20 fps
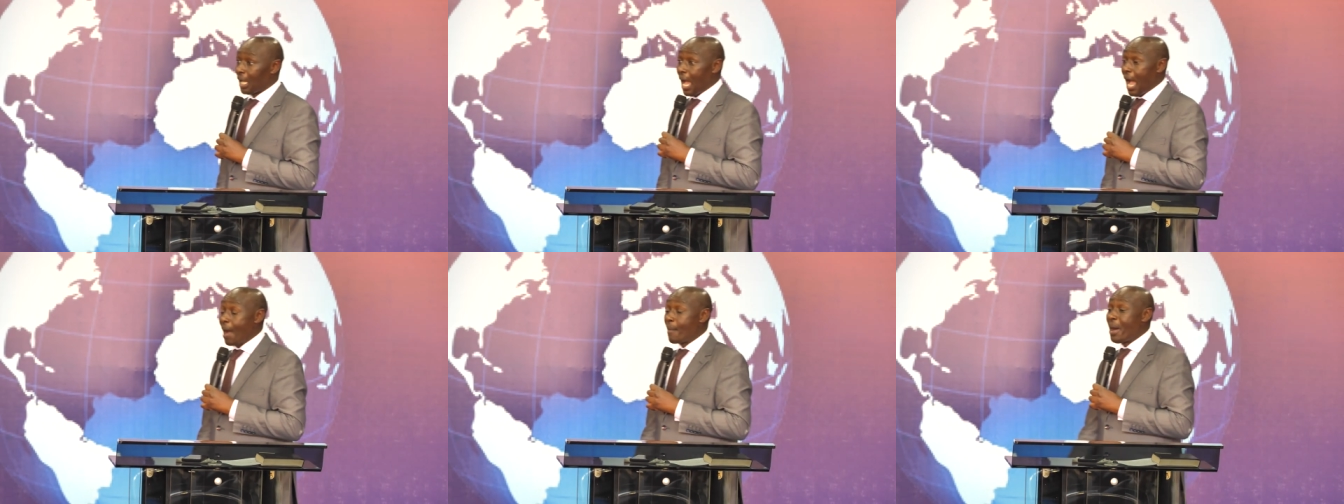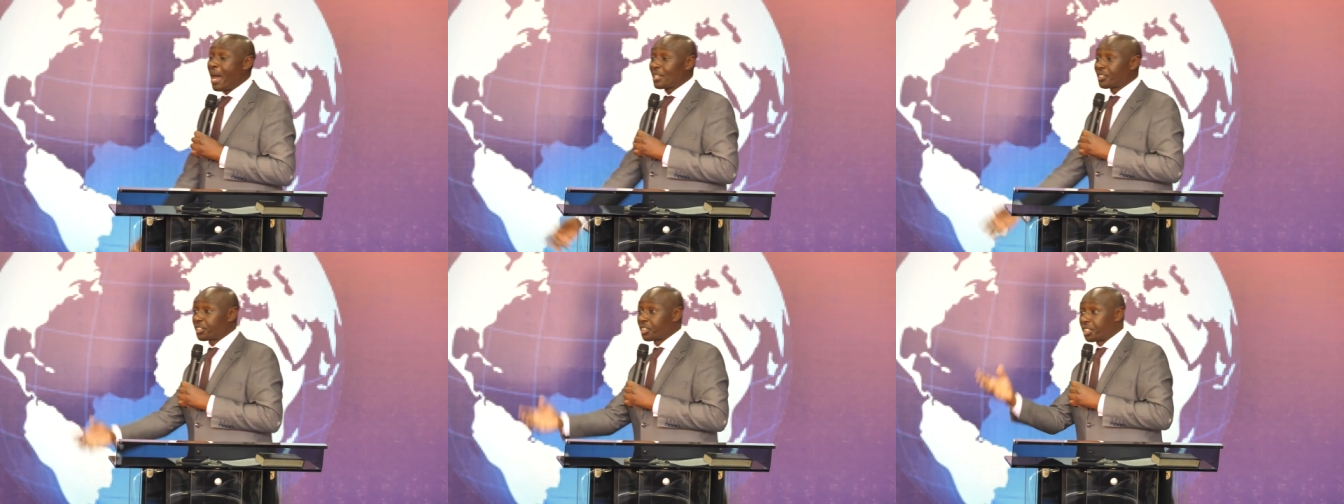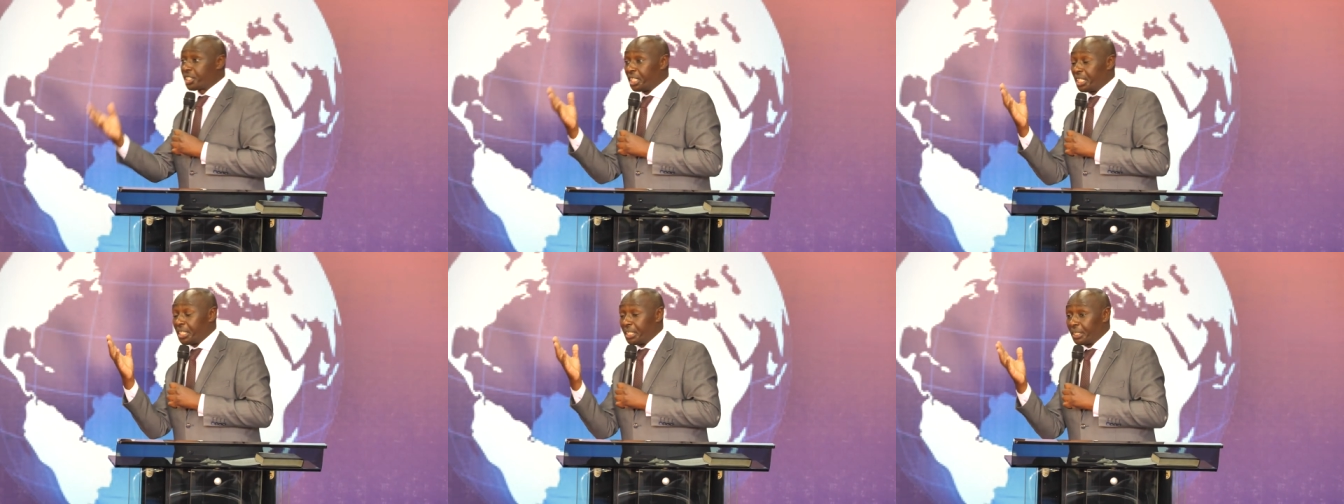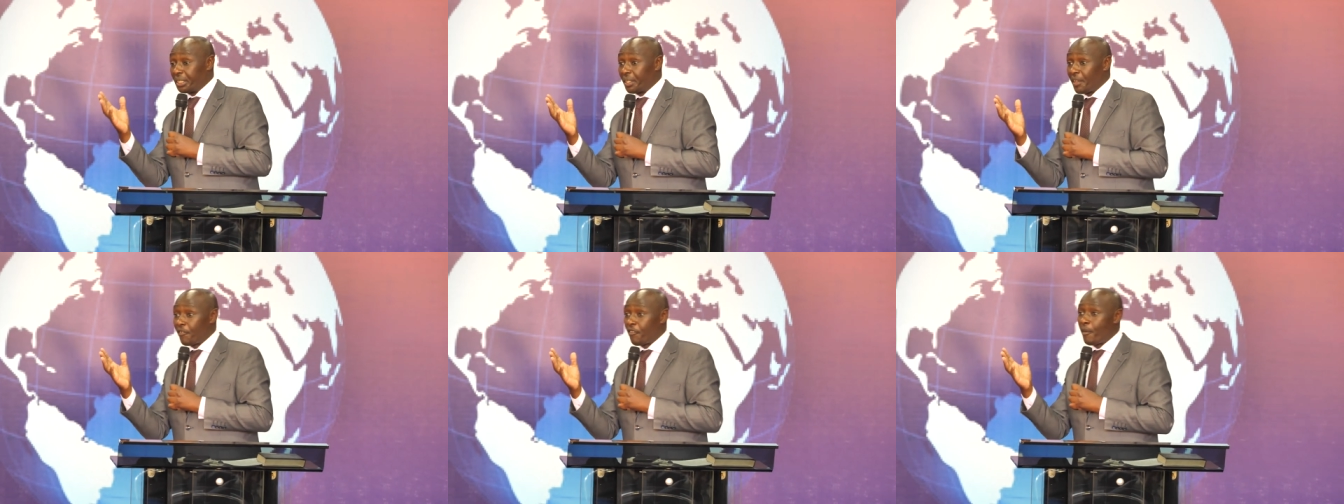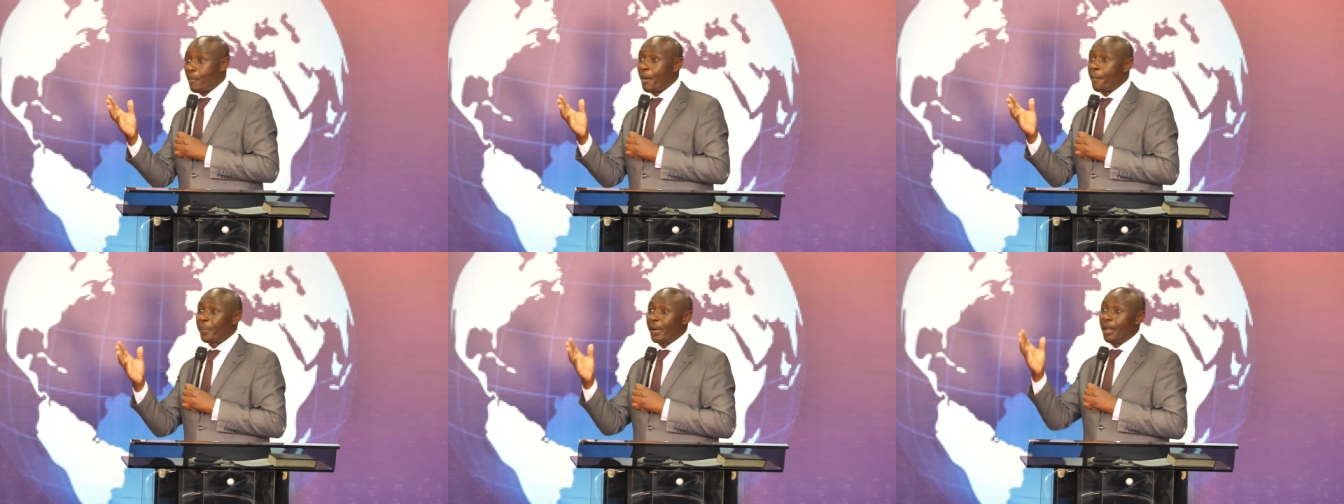I'm asking the
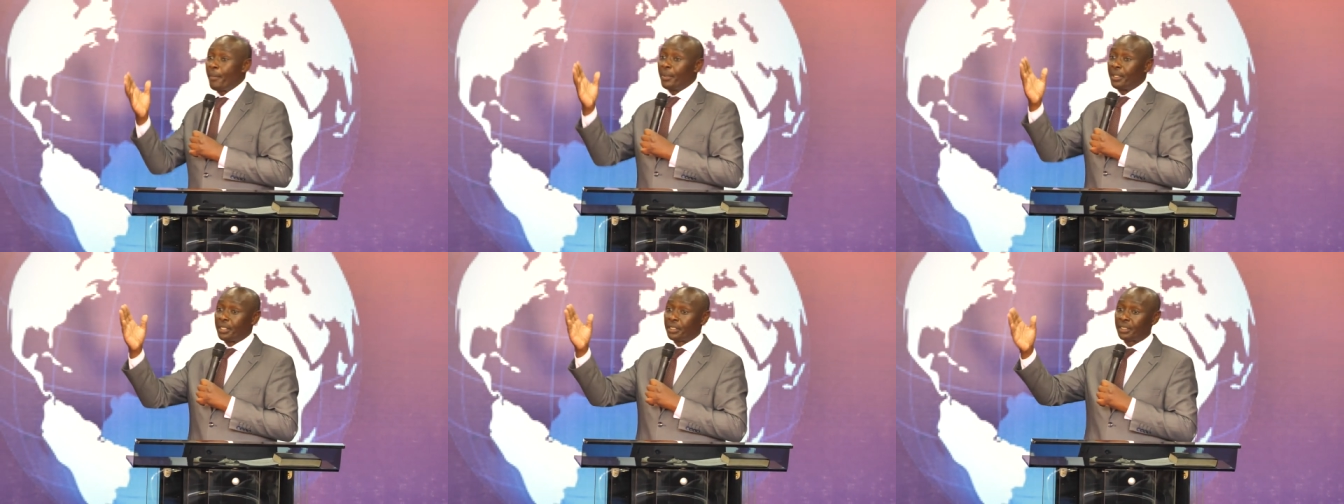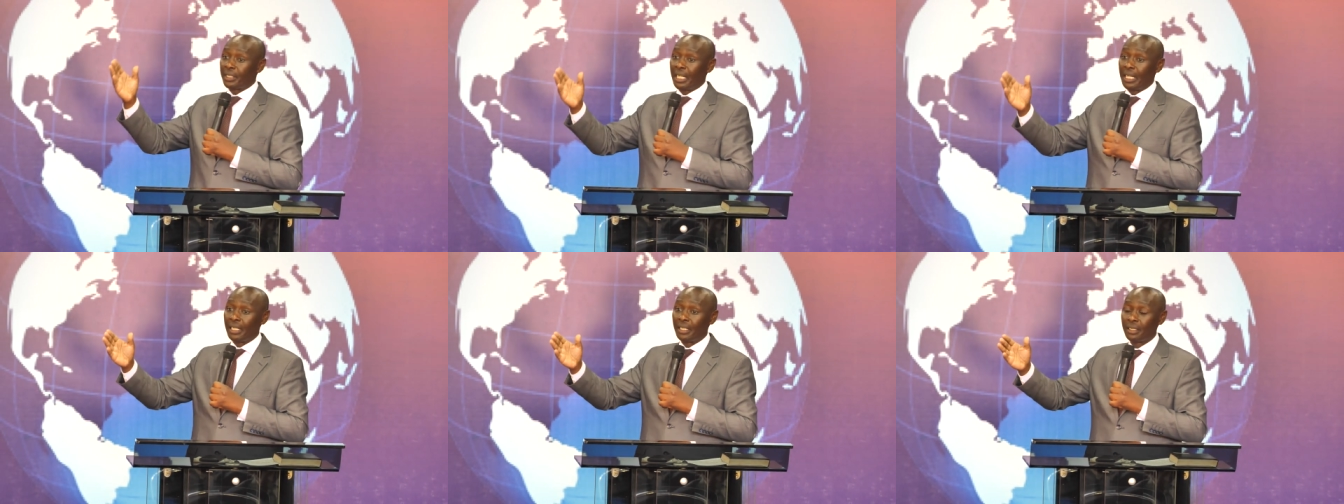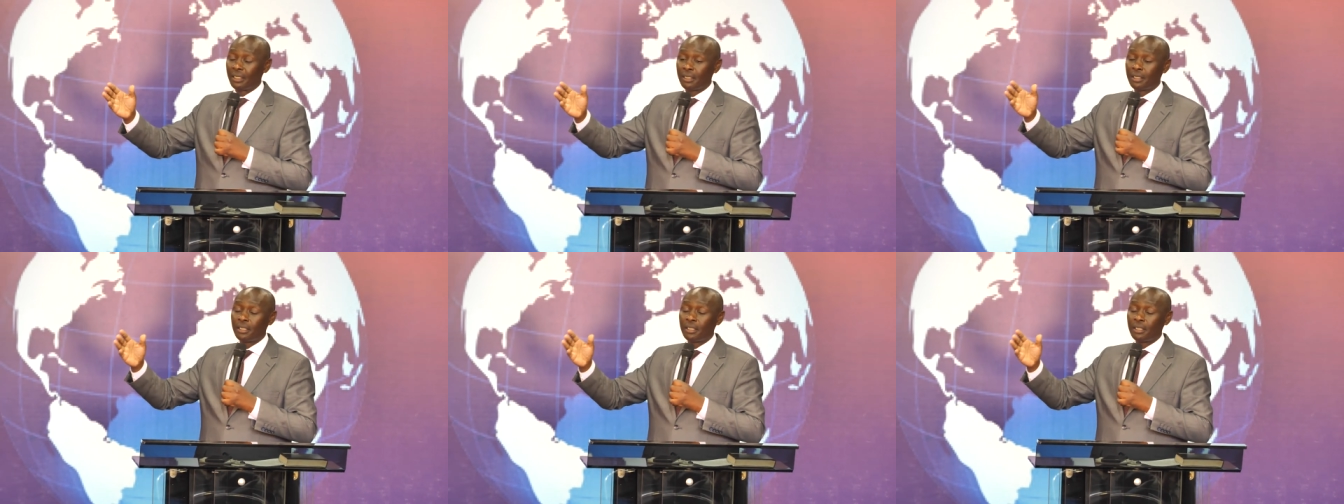former prime minister